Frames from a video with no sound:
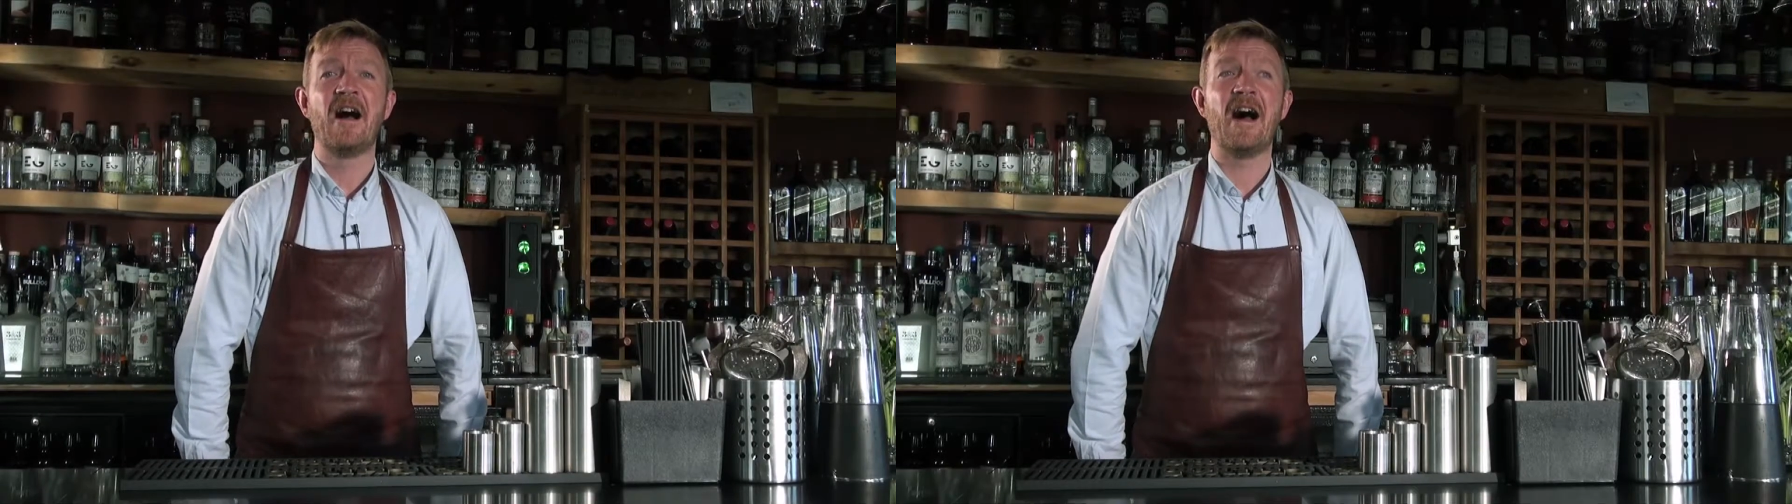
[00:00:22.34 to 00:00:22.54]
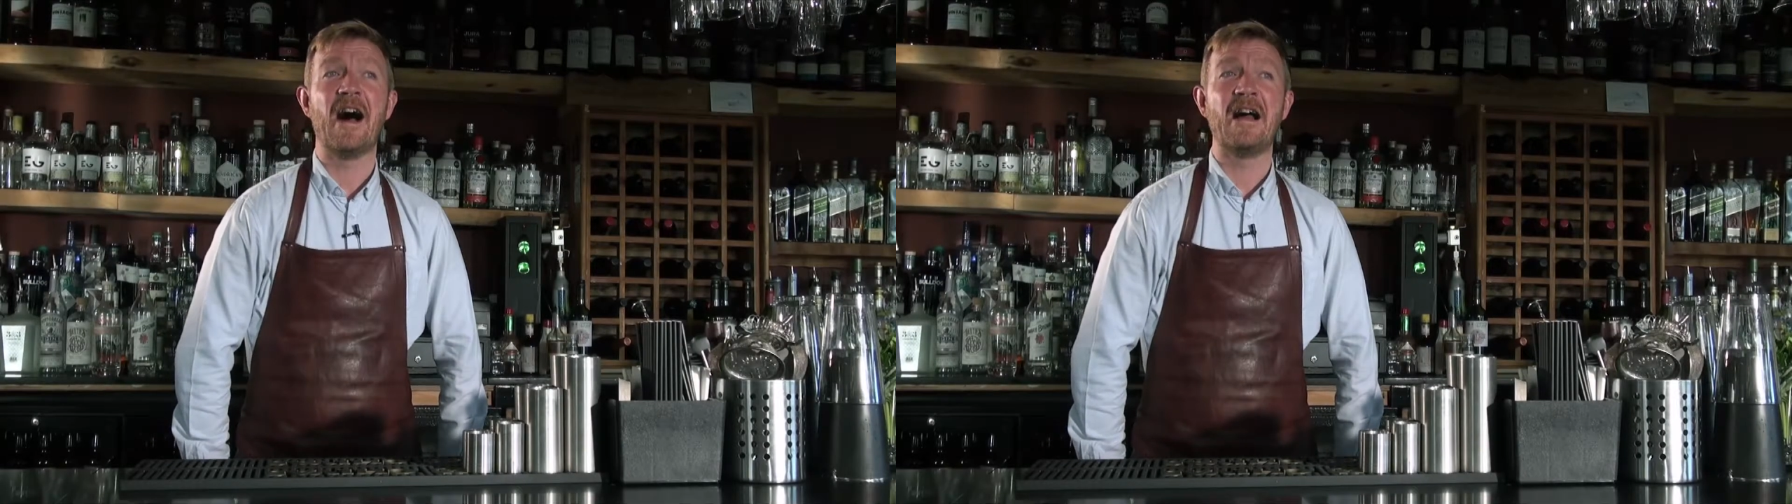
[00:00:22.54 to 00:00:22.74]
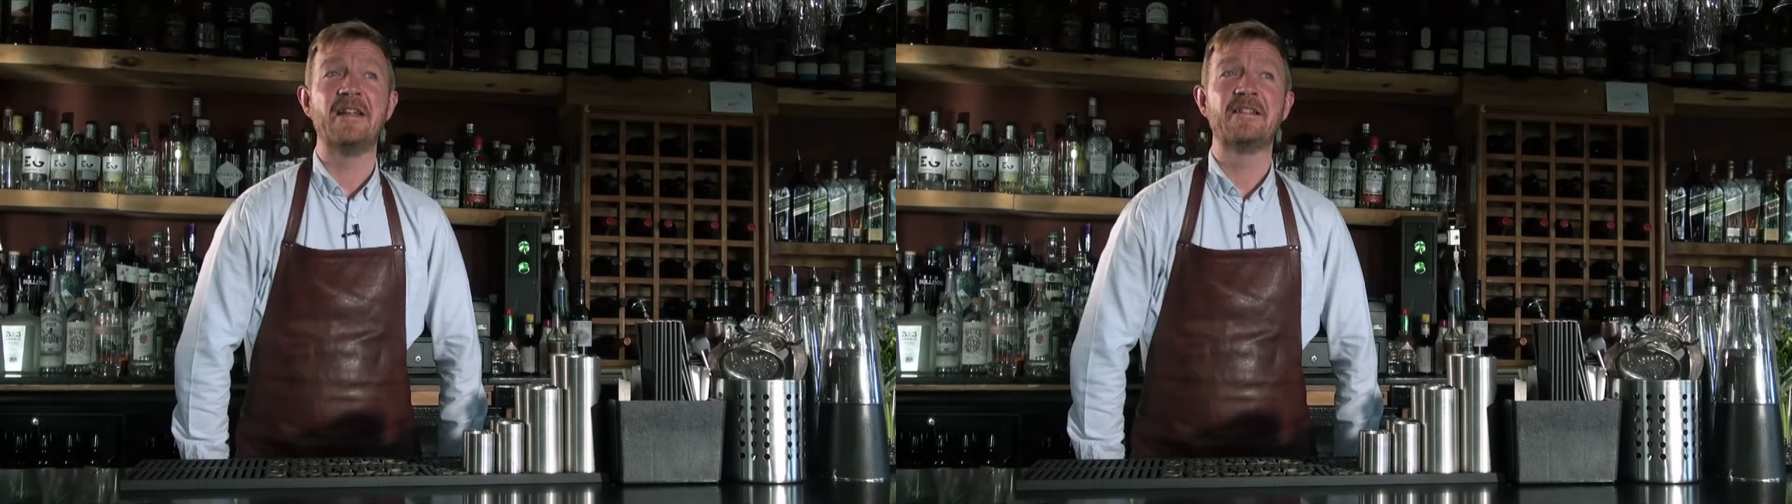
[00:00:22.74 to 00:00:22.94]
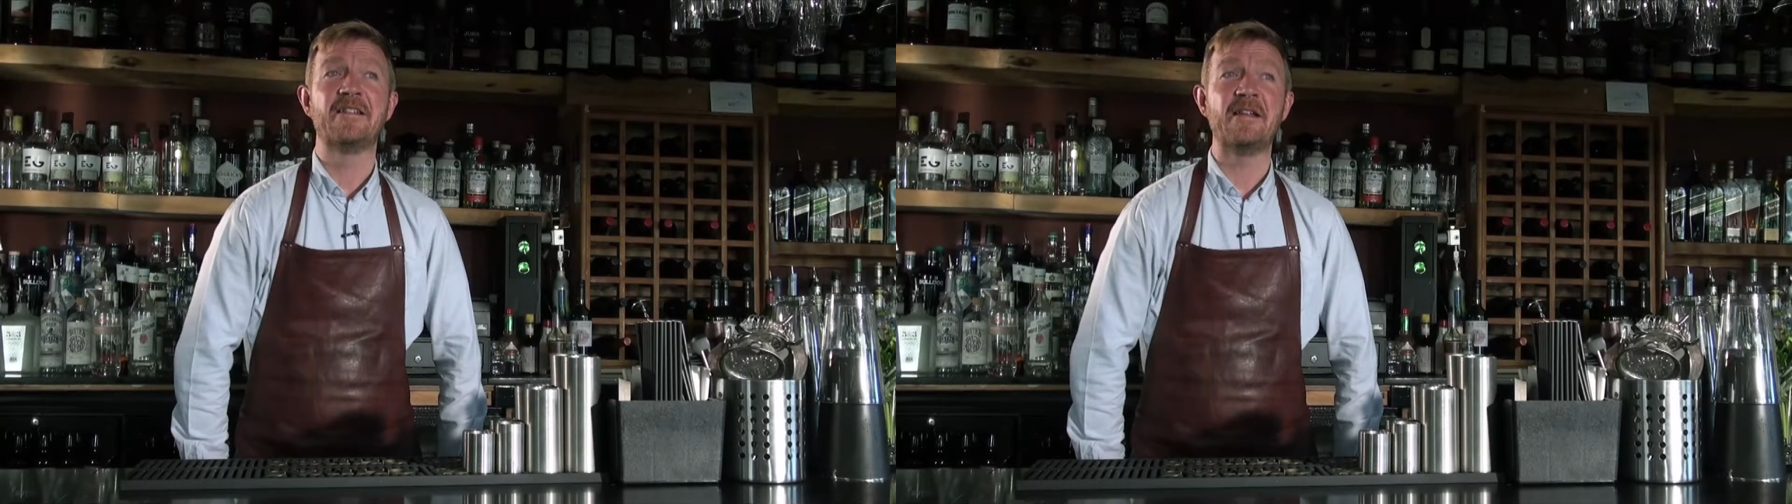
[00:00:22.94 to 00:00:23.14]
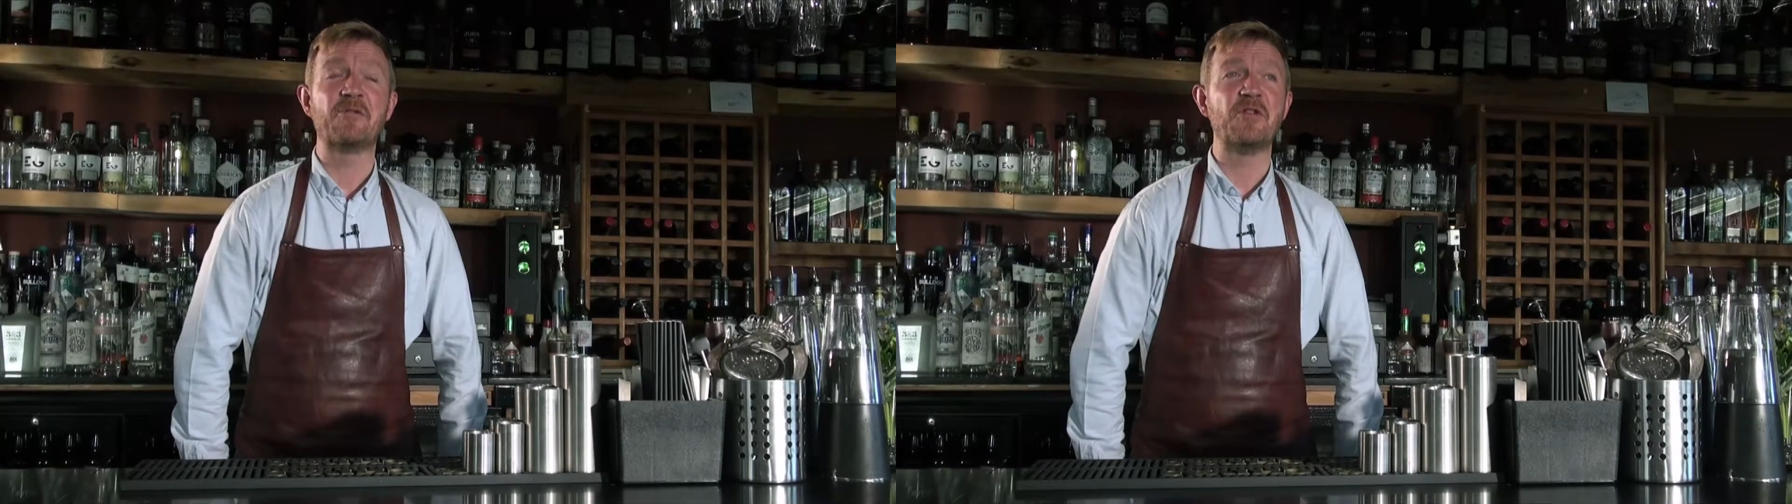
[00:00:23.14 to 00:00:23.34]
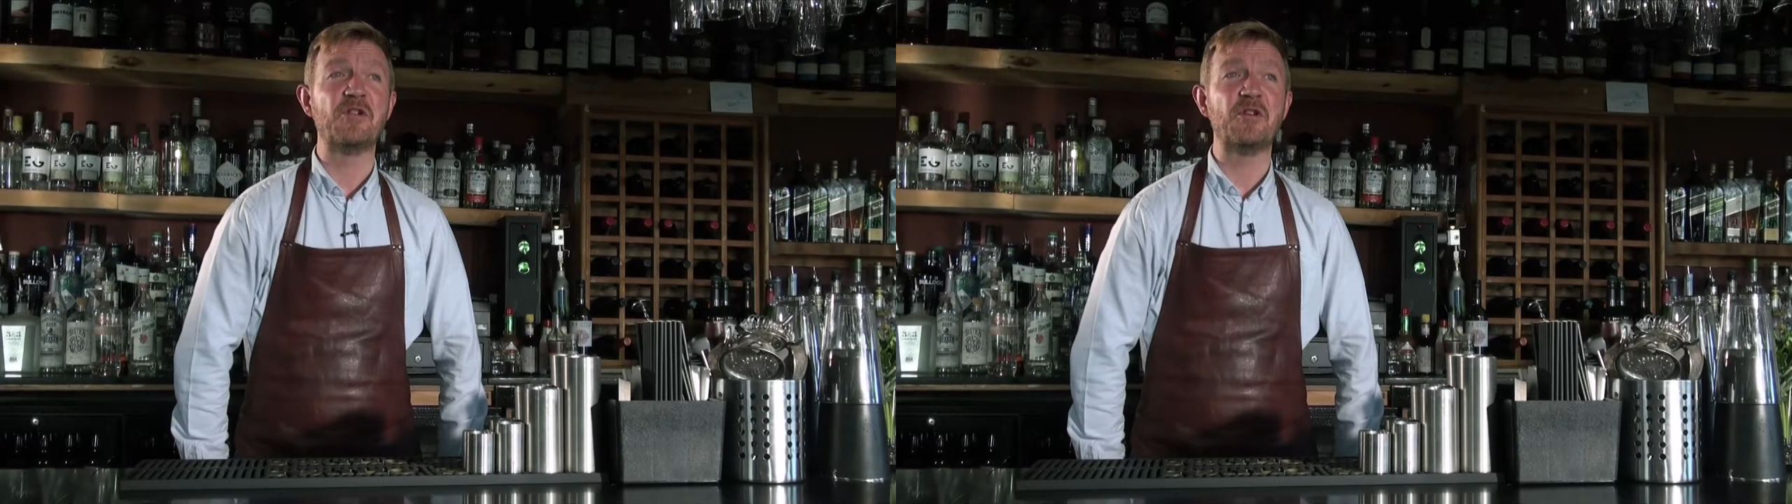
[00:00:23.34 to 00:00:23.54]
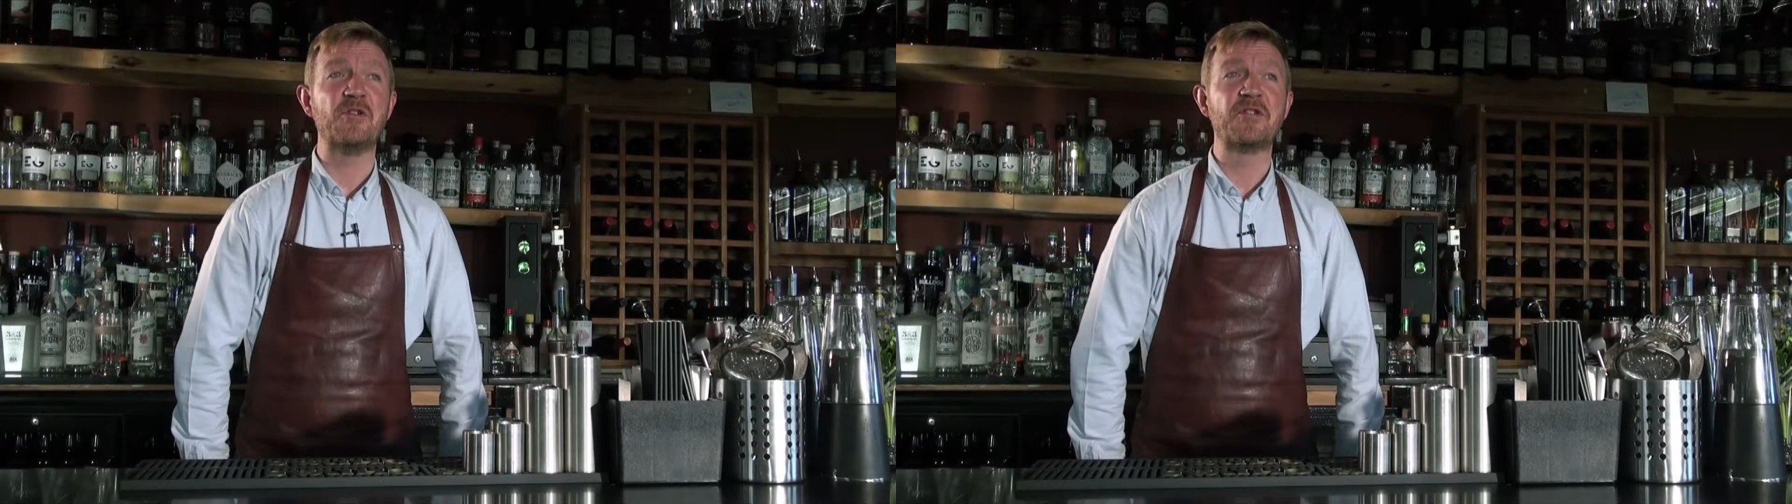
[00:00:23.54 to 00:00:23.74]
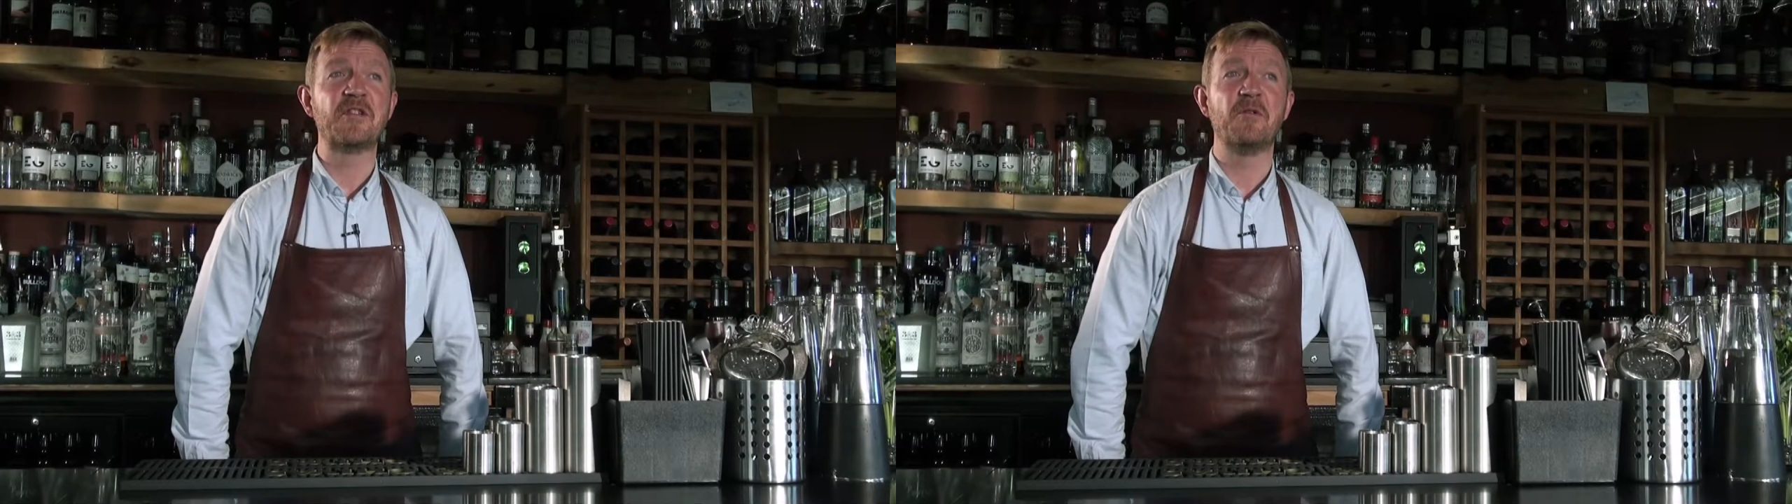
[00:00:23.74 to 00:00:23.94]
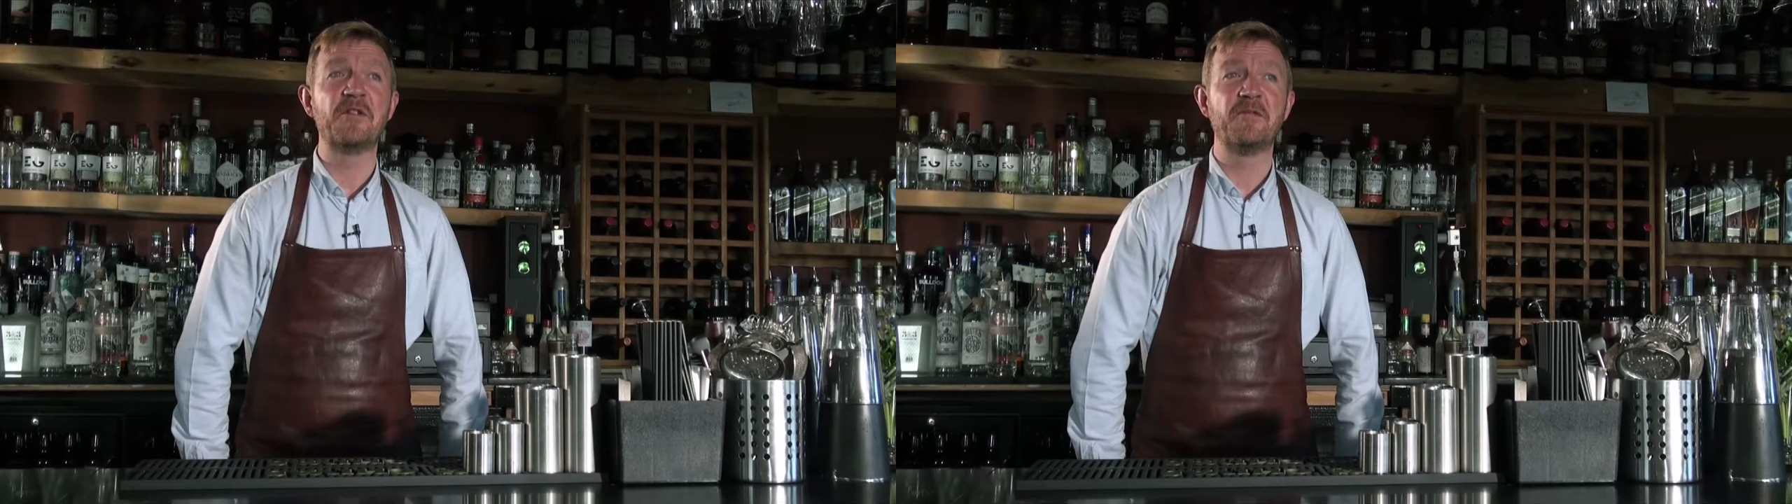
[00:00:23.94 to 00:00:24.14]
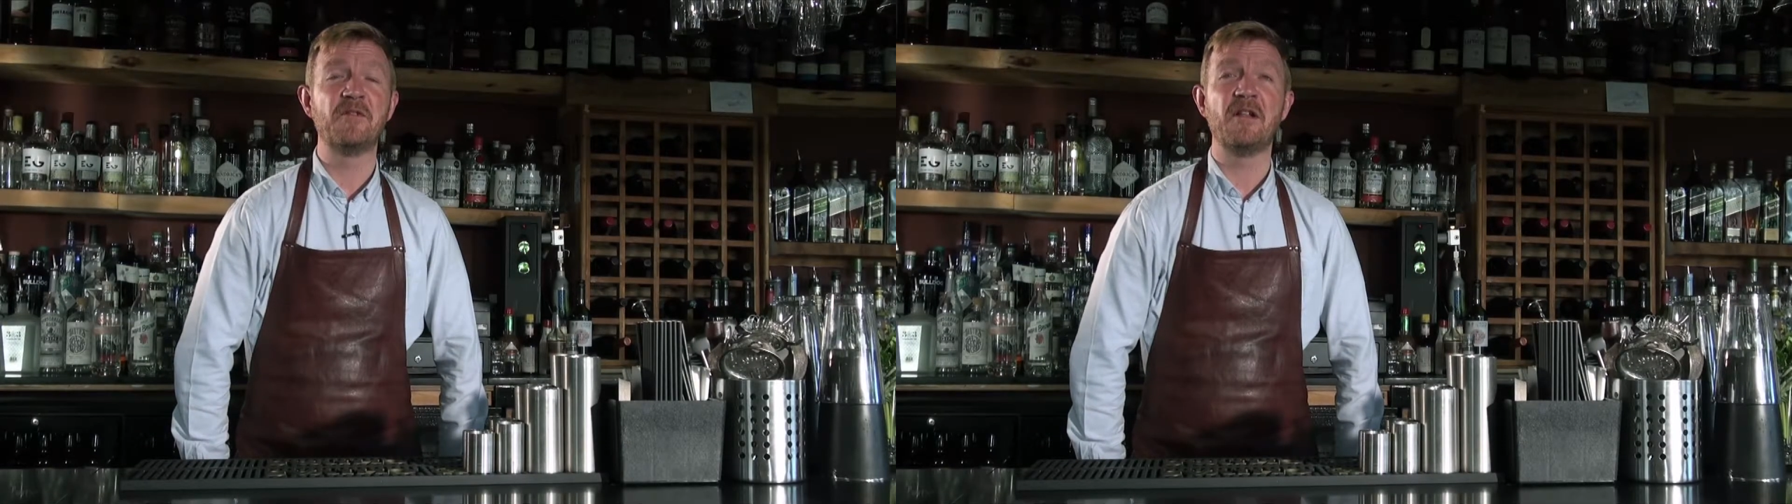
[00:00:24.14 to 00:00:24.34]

and today we're going to use the wonderful